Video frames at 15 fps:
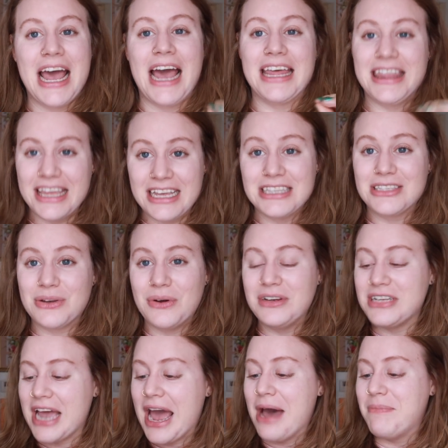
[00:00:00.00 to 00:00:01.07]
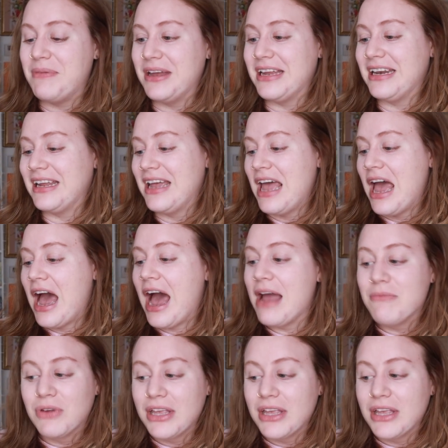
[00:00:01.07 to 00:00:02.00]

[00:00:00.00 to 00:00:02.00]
I think it's going to happen. I'm